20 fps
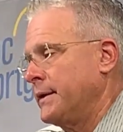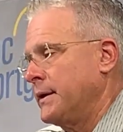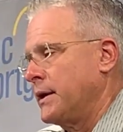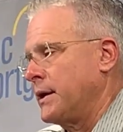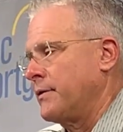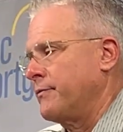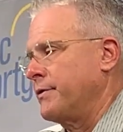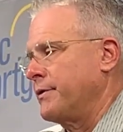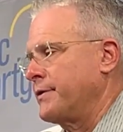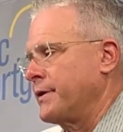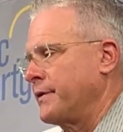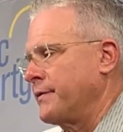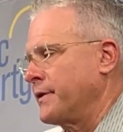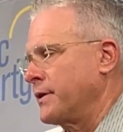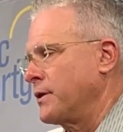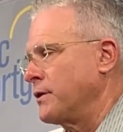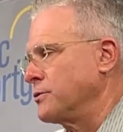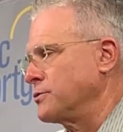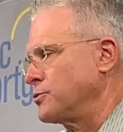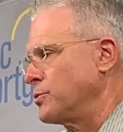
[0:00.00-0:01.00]
everything that
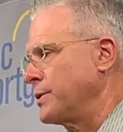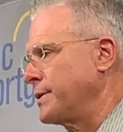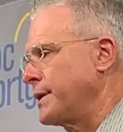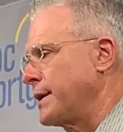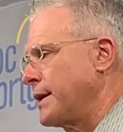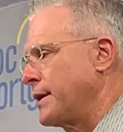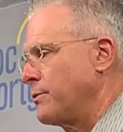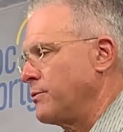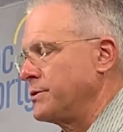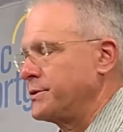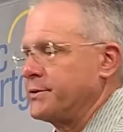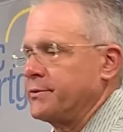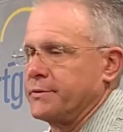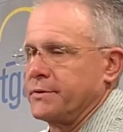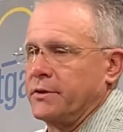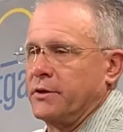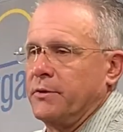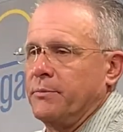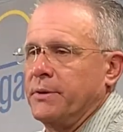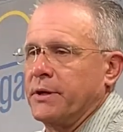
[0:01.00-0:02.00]
goes with it. I wish it was a
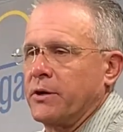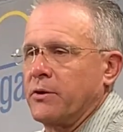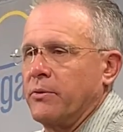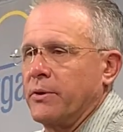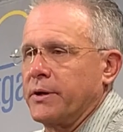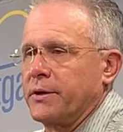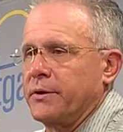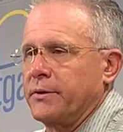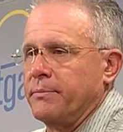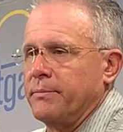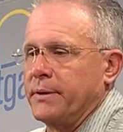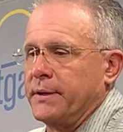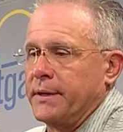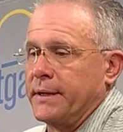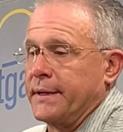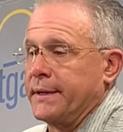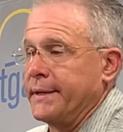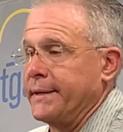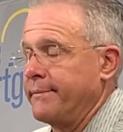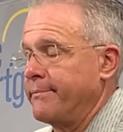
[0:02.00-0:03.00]
little bit quicker, but
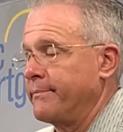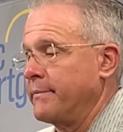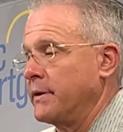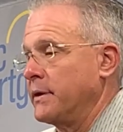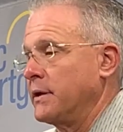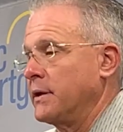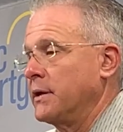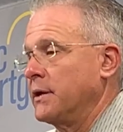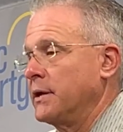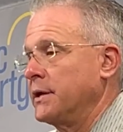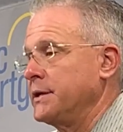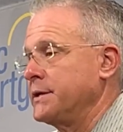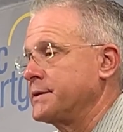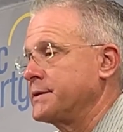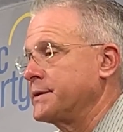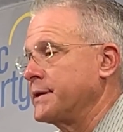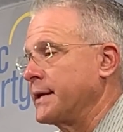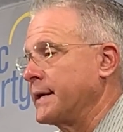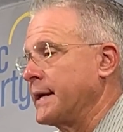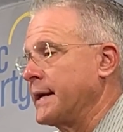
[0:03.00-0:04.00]
hey, at
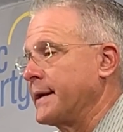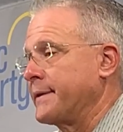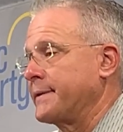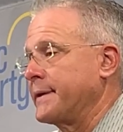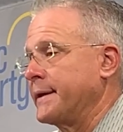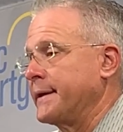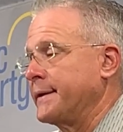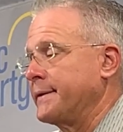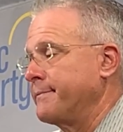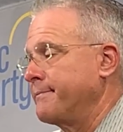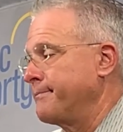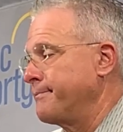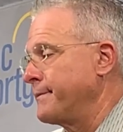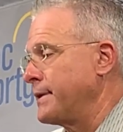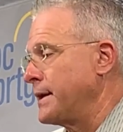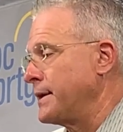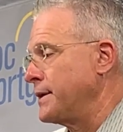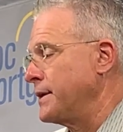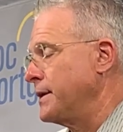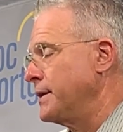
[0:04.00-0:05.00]
least they got that
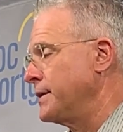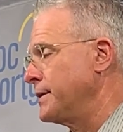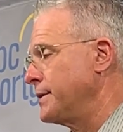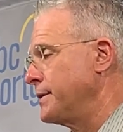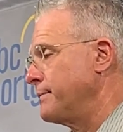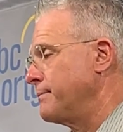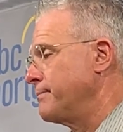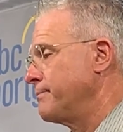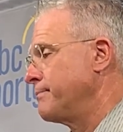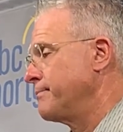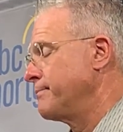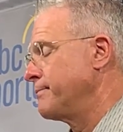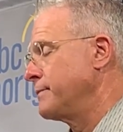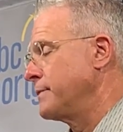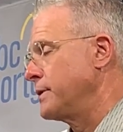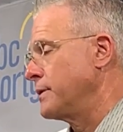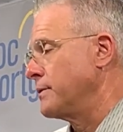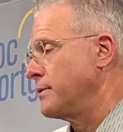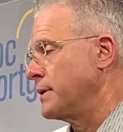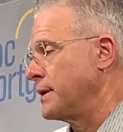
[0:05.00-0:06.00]
done,
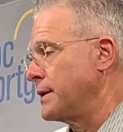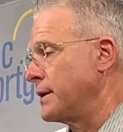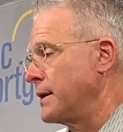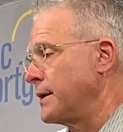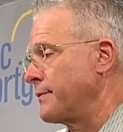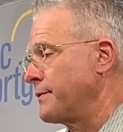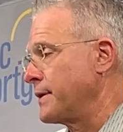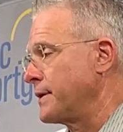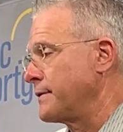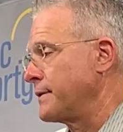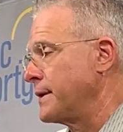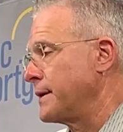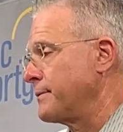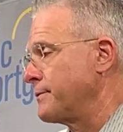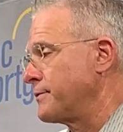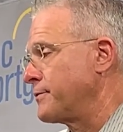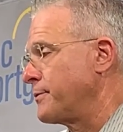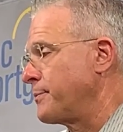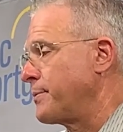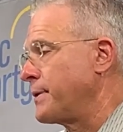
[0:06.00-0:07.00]
and I think
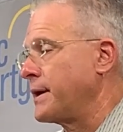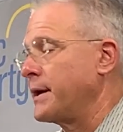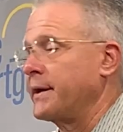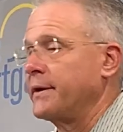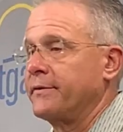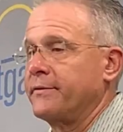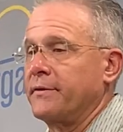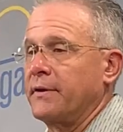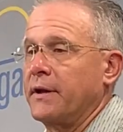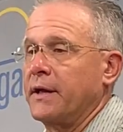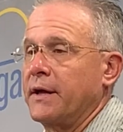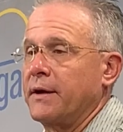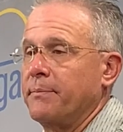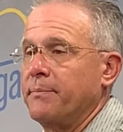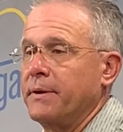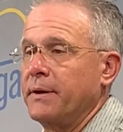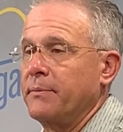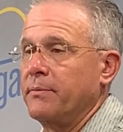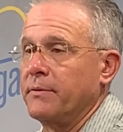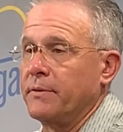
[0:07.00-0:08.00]
that surprised a lot of
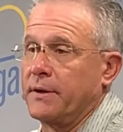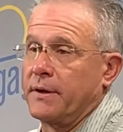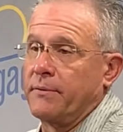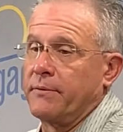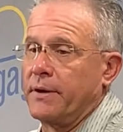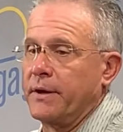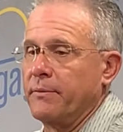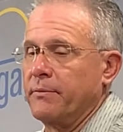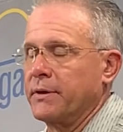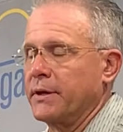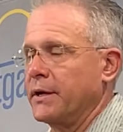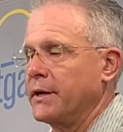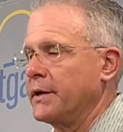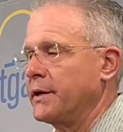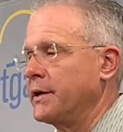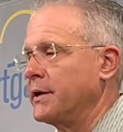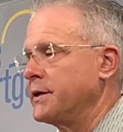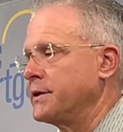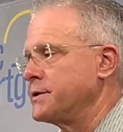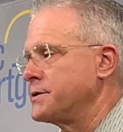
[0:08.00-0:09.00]
people that were able to get it
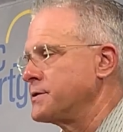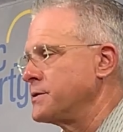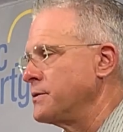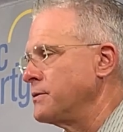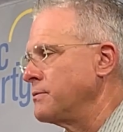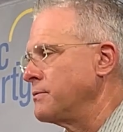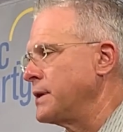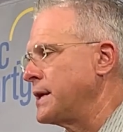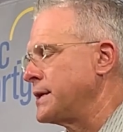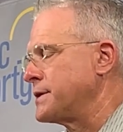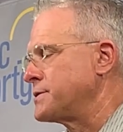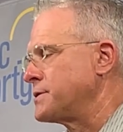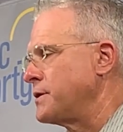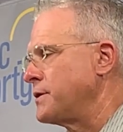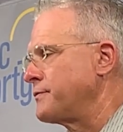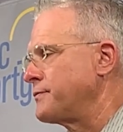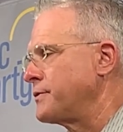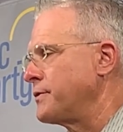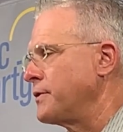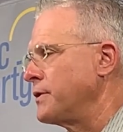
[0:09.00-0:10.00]
done, so hats
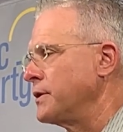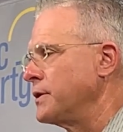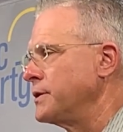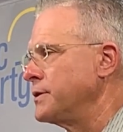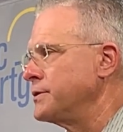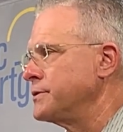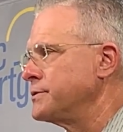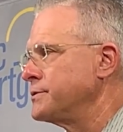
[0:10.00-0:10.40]
off to the leaders.